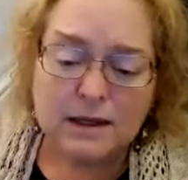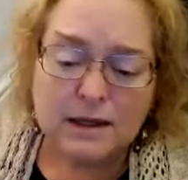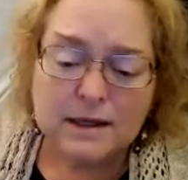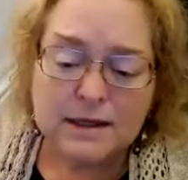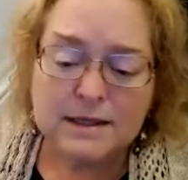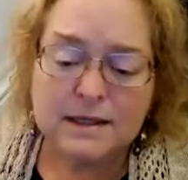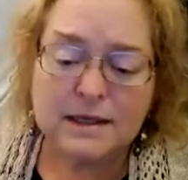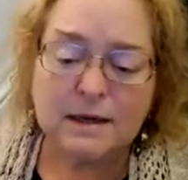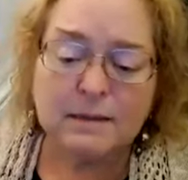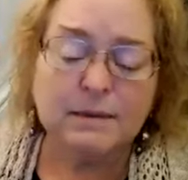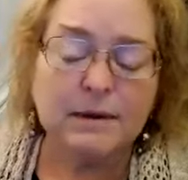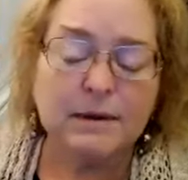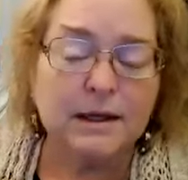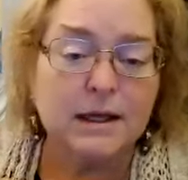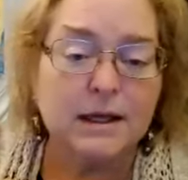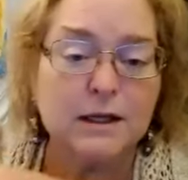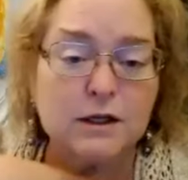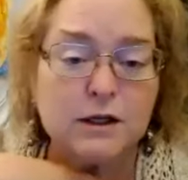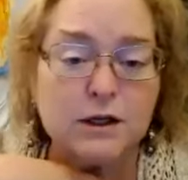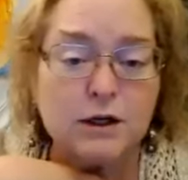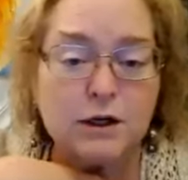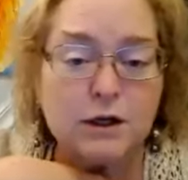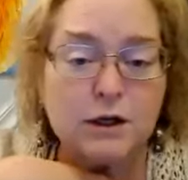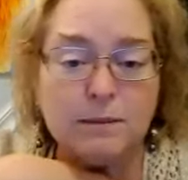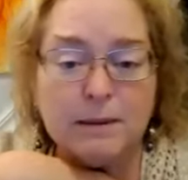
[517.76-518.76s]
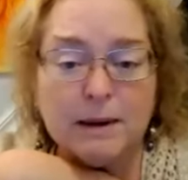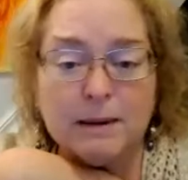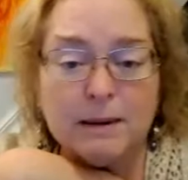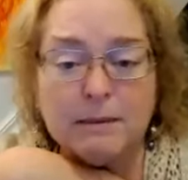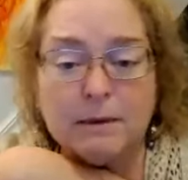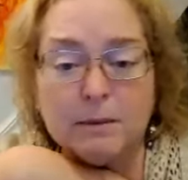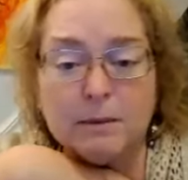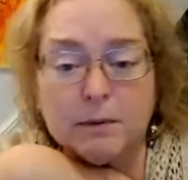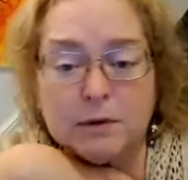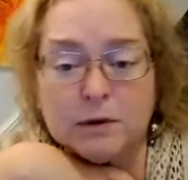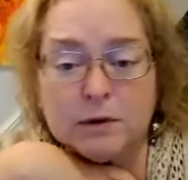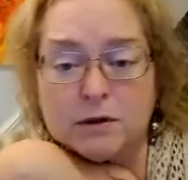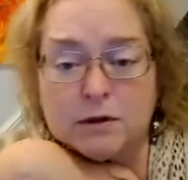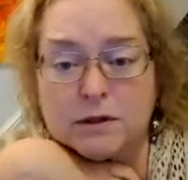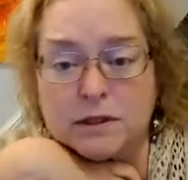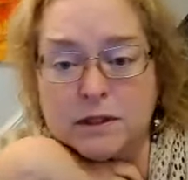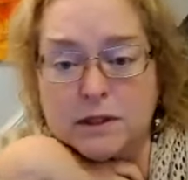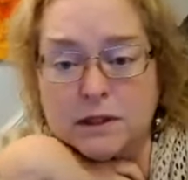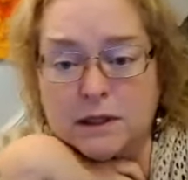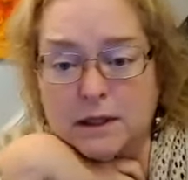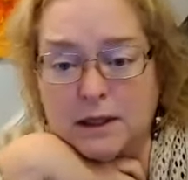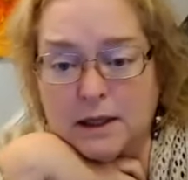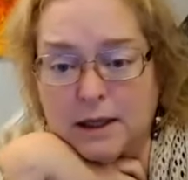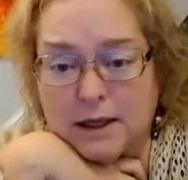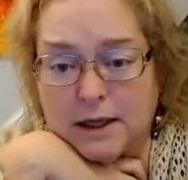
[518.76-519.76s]
something that's going to maybe
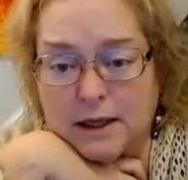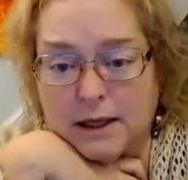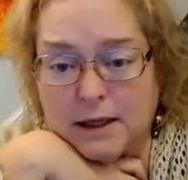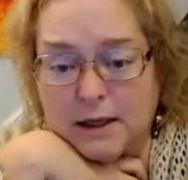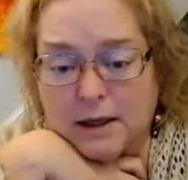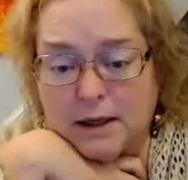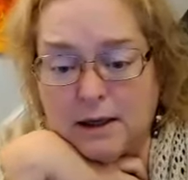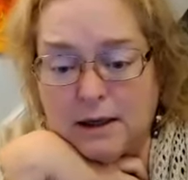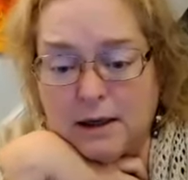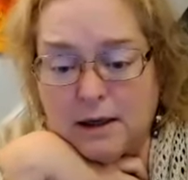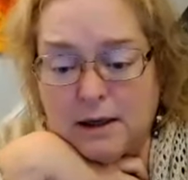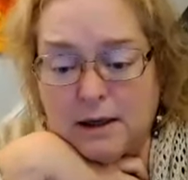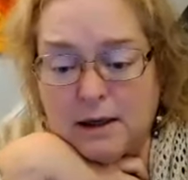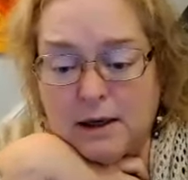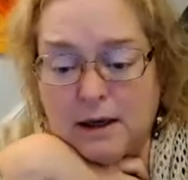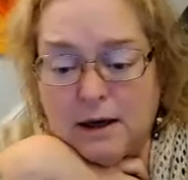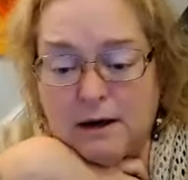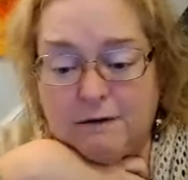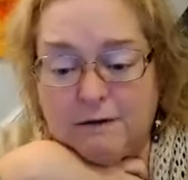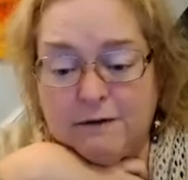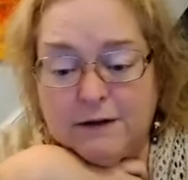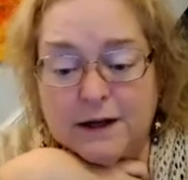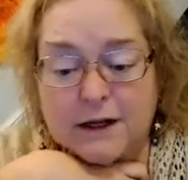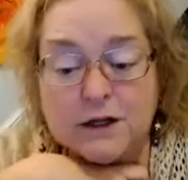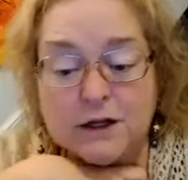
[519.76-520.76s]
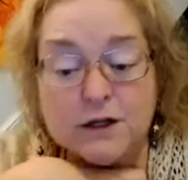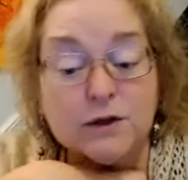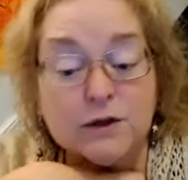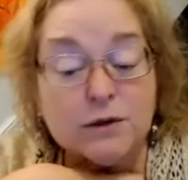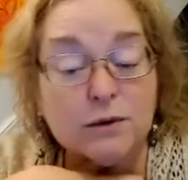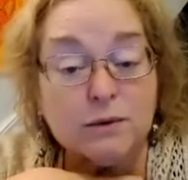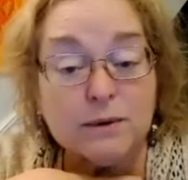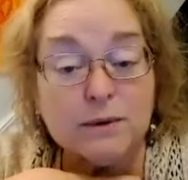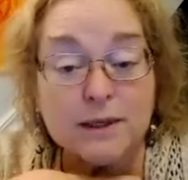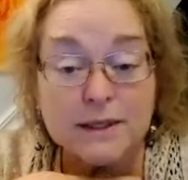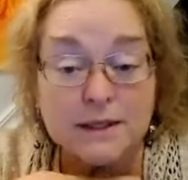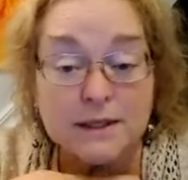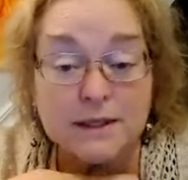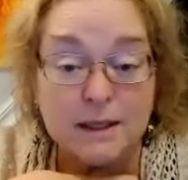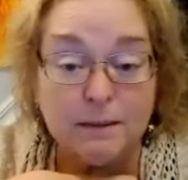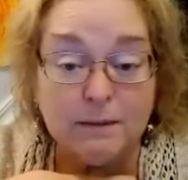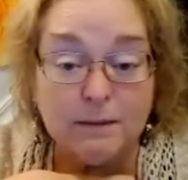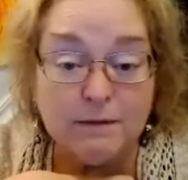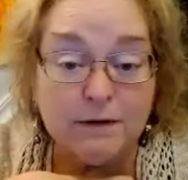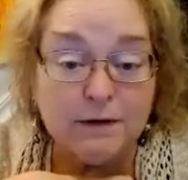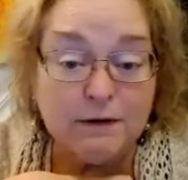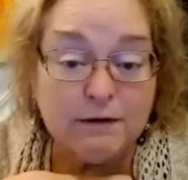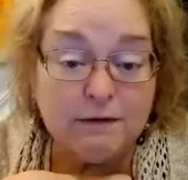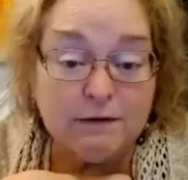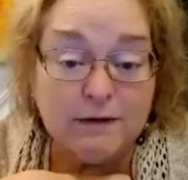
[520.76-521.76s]
personally affect you,
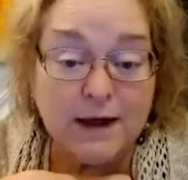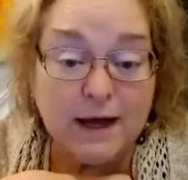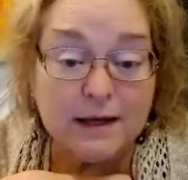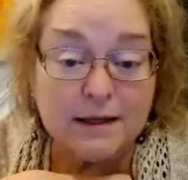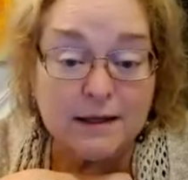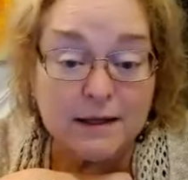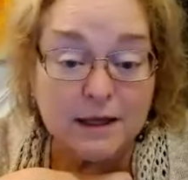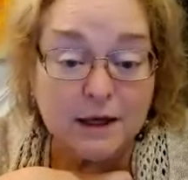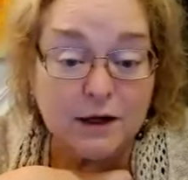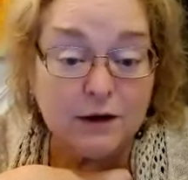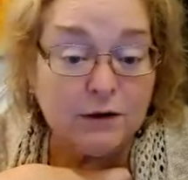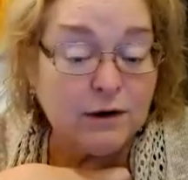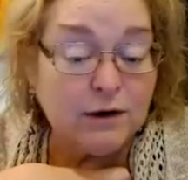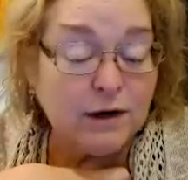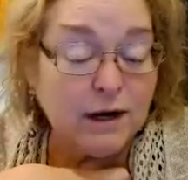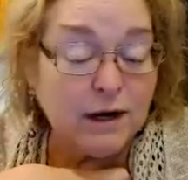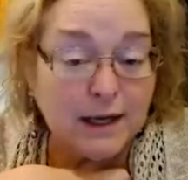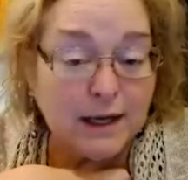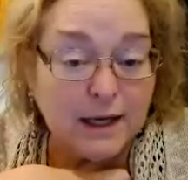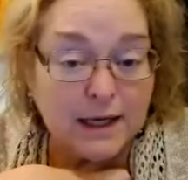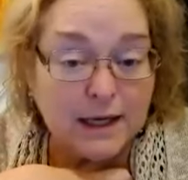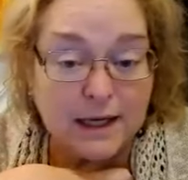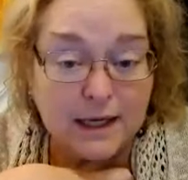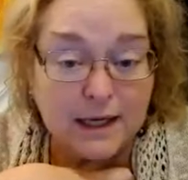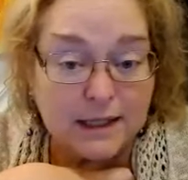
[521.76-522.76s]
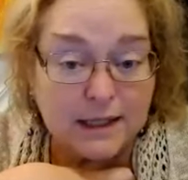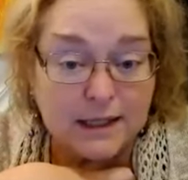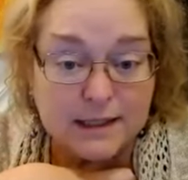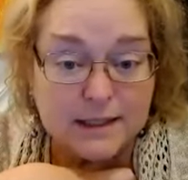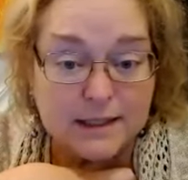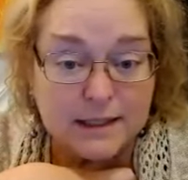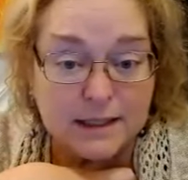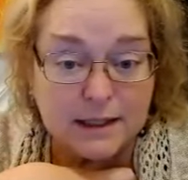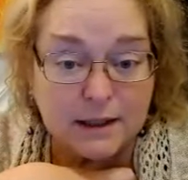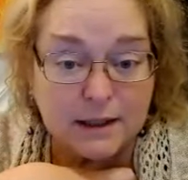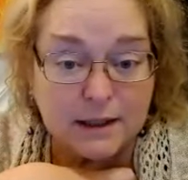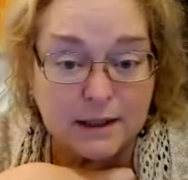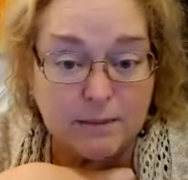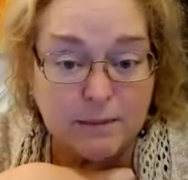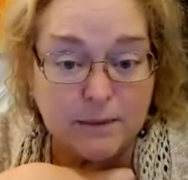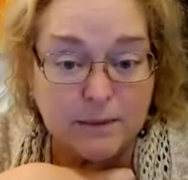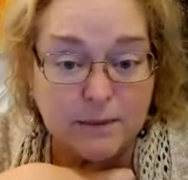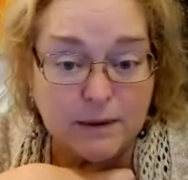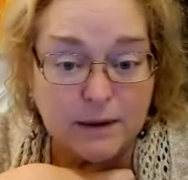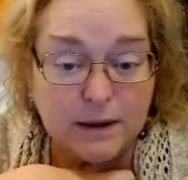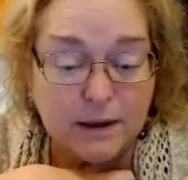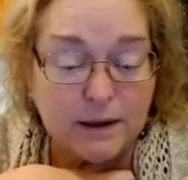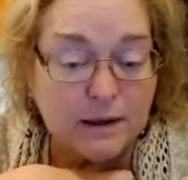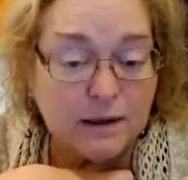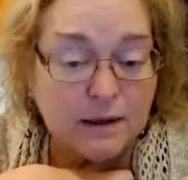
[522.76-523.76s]
except for the fact that you're not getting any sleep
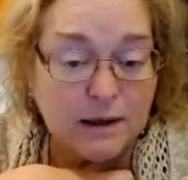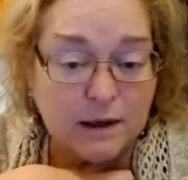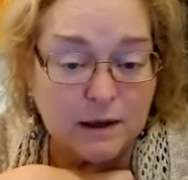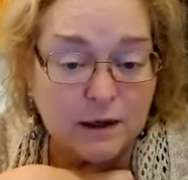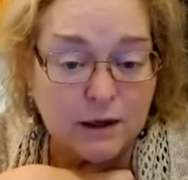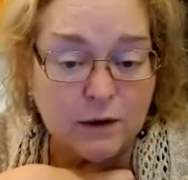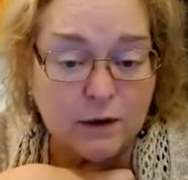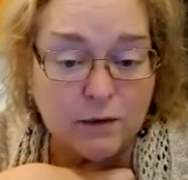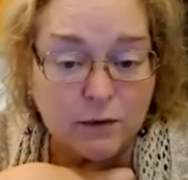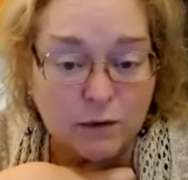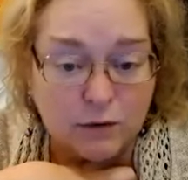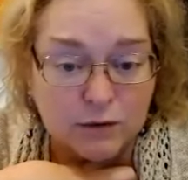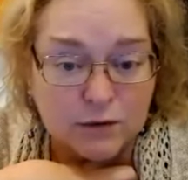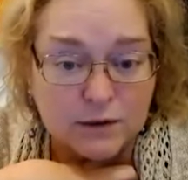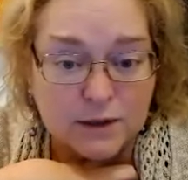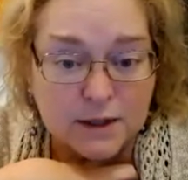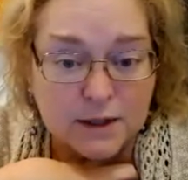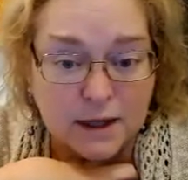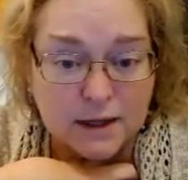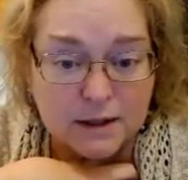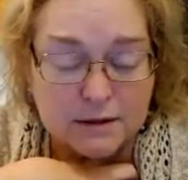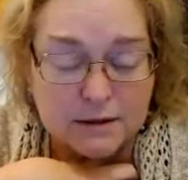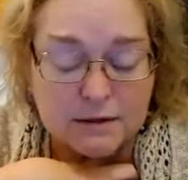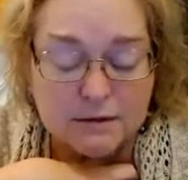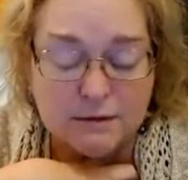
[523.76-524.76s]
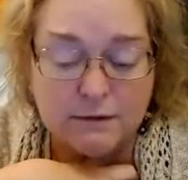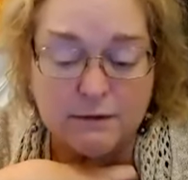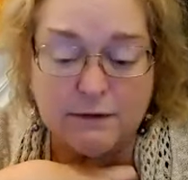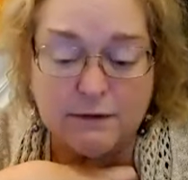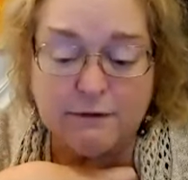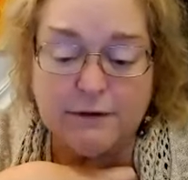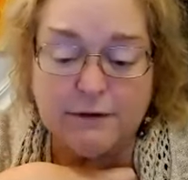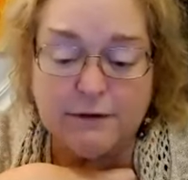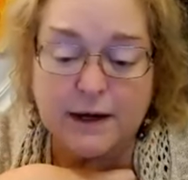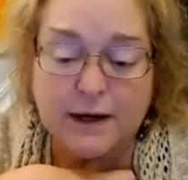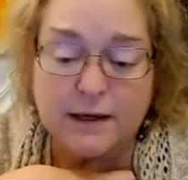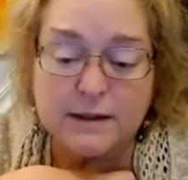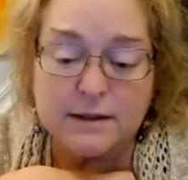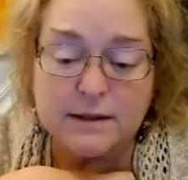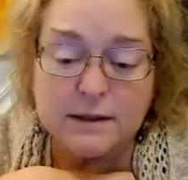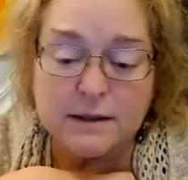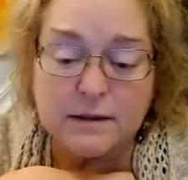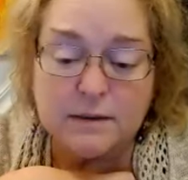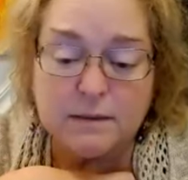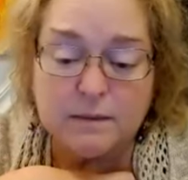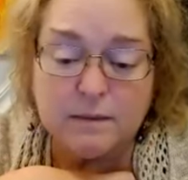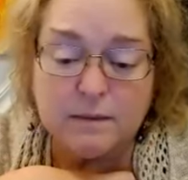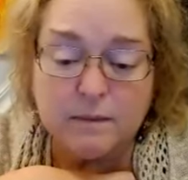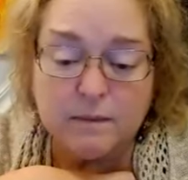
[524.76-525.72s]
and you know, those kinds of effects.